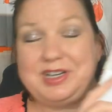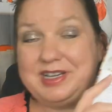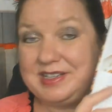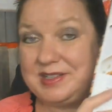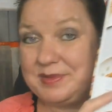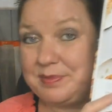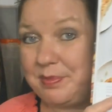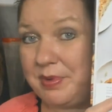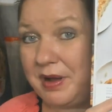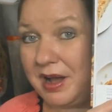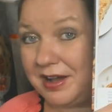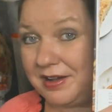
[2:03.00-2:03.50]

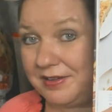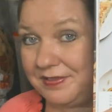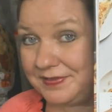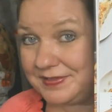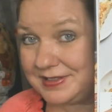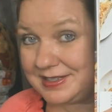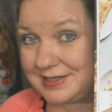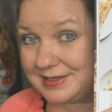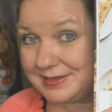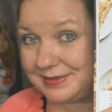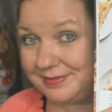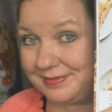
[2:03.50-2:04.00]

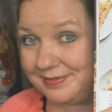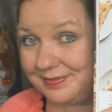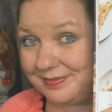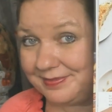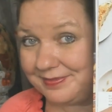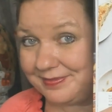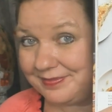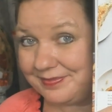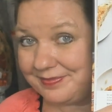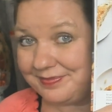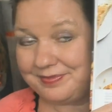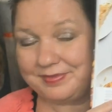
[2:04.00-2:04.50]
puffs.
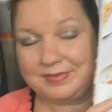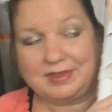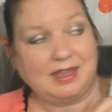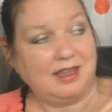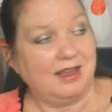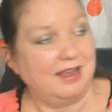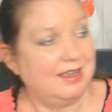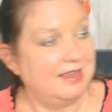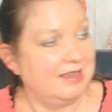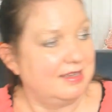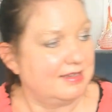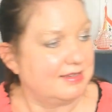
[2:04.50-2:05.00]

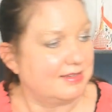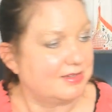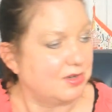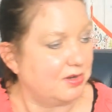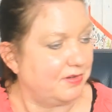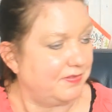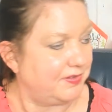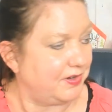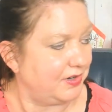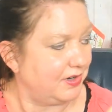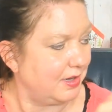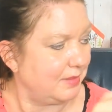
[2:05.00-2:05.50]
So
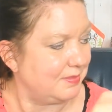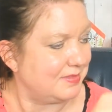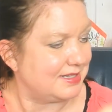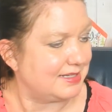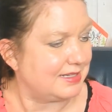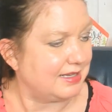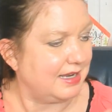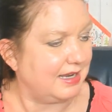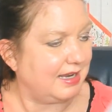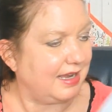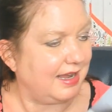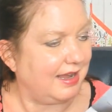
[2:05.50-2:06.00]
far I'm
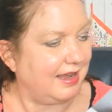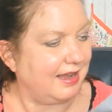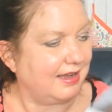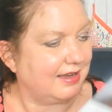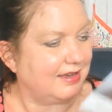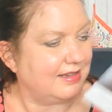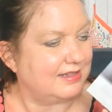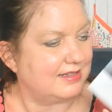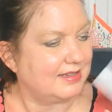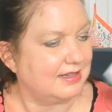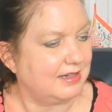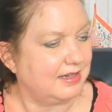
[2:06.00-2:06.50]
seeing
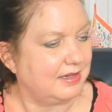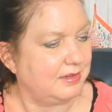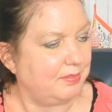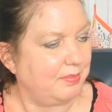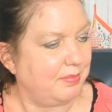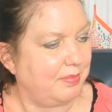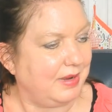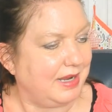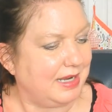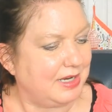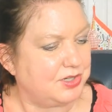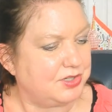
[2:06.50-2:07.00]
excellent
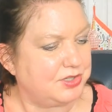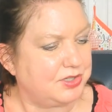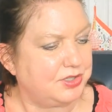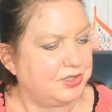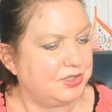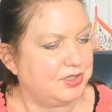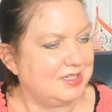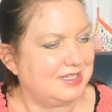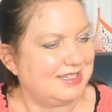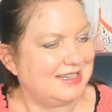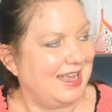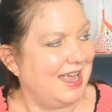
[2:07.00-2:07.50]

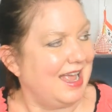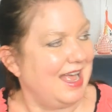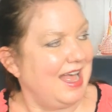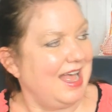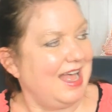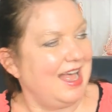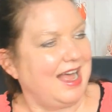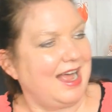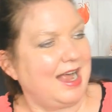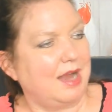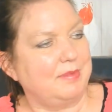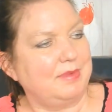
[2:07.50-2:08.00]
pictures.
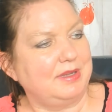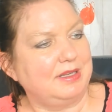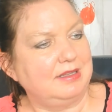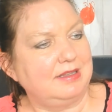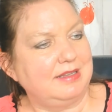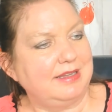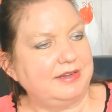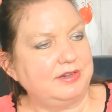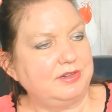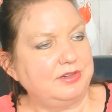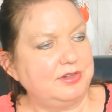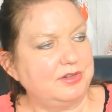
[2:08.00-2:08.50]
I'm a
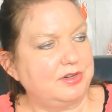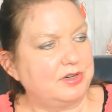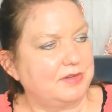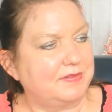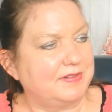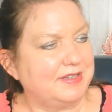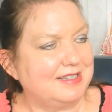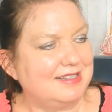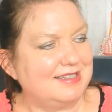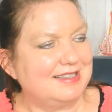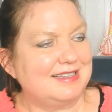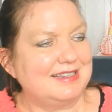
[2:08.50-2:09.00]
little
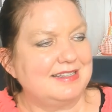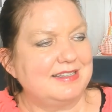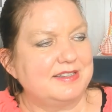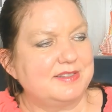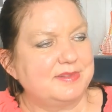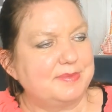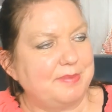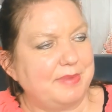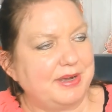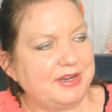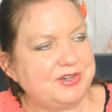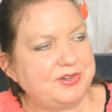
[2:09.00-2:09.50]
nervous. This is
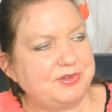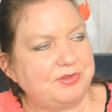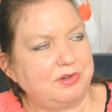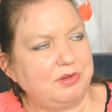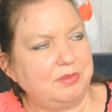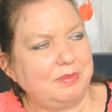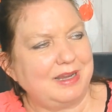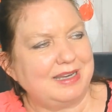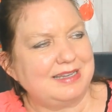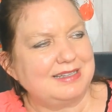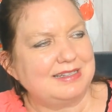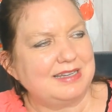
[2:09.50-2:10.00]
mushroom
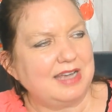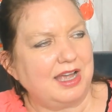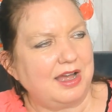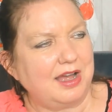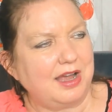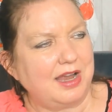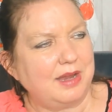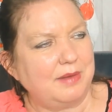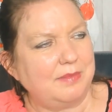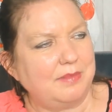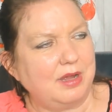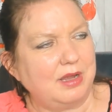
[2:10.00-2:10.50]
and
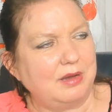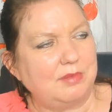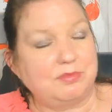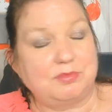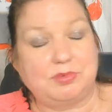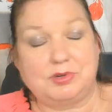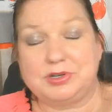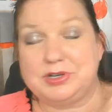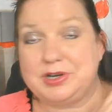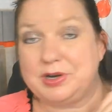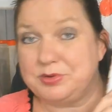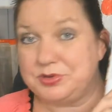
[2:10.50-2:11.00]
thyme
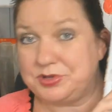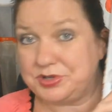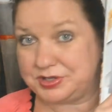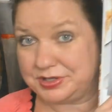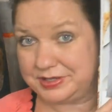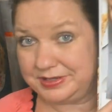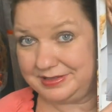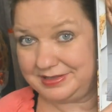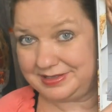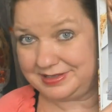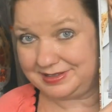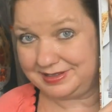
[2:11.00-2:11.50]

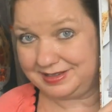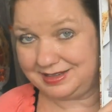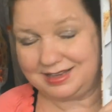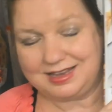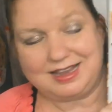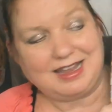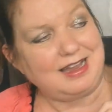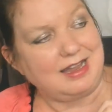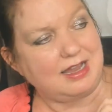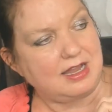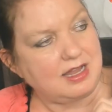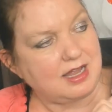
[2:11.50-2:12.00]
brioches.
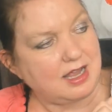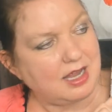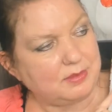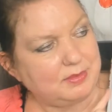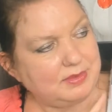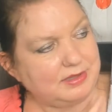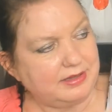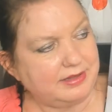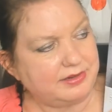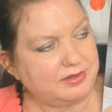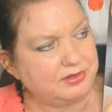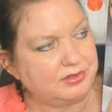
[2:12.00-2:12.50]
I'm a
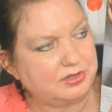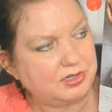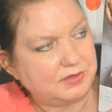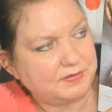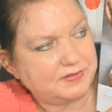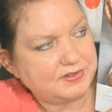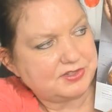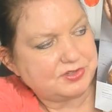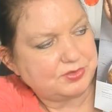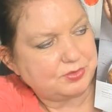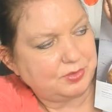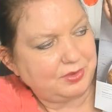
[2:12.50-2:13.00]
little
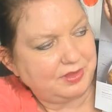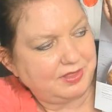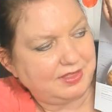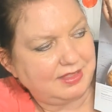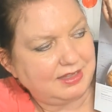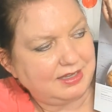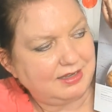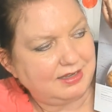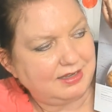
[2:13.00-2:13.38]
nervous with the